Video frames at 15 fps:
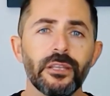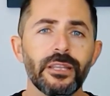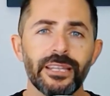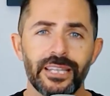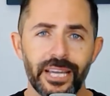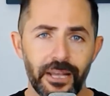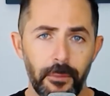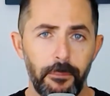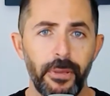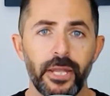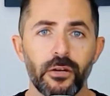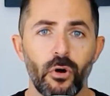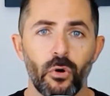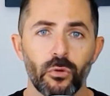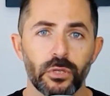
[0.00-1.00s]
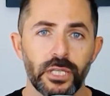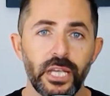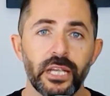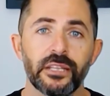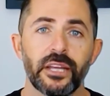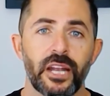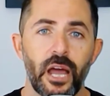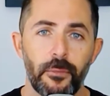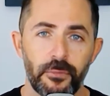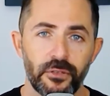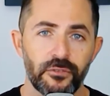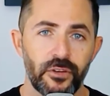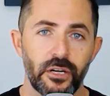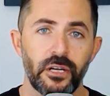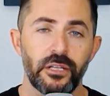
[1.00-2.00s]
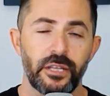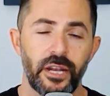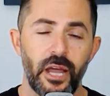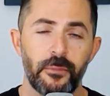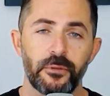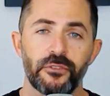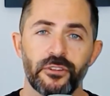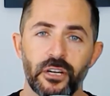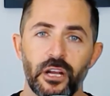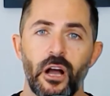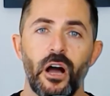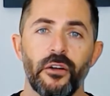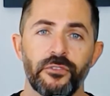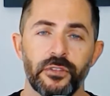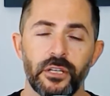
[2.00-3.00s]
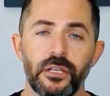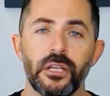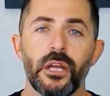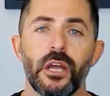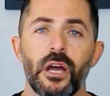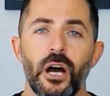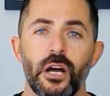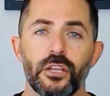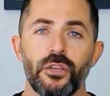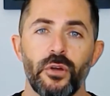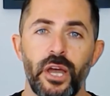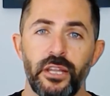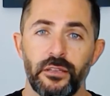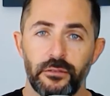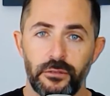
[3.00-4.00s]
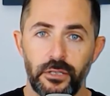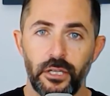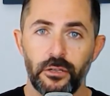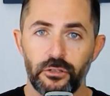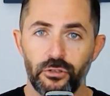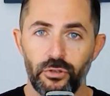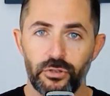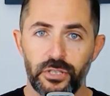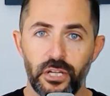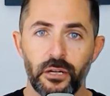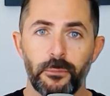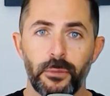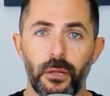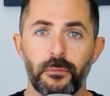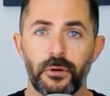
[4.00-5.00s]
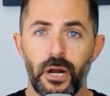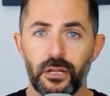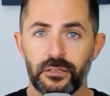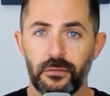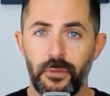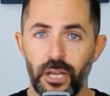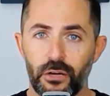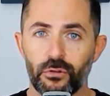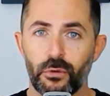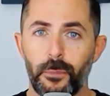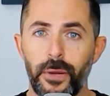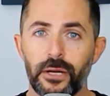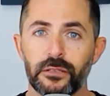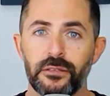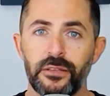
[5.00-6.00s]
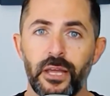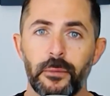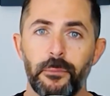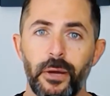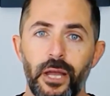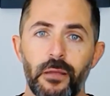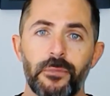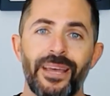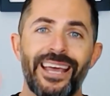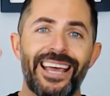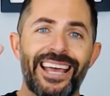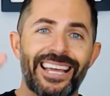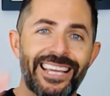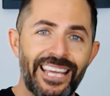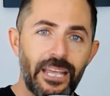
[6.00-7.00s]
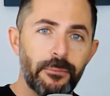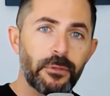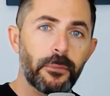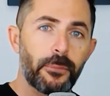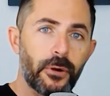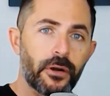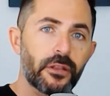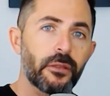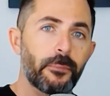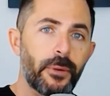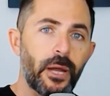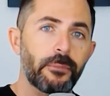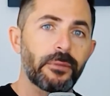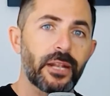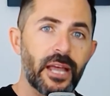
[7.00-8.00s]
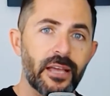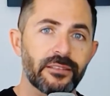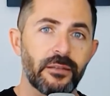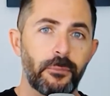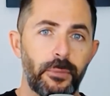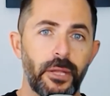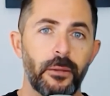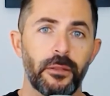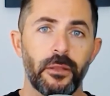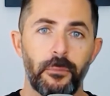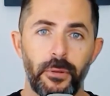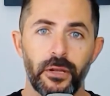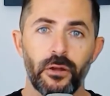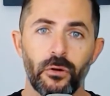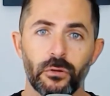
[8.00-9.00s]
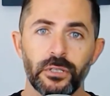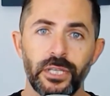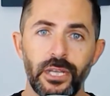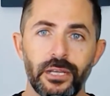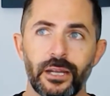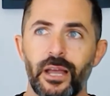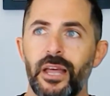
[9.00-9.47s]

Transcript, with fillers: like a pinhole leak that happens very that happens very often uh, you and the, you send a plumber out to make a repair to that pipe keep the part of the pipe that has the pin, the pinhole leak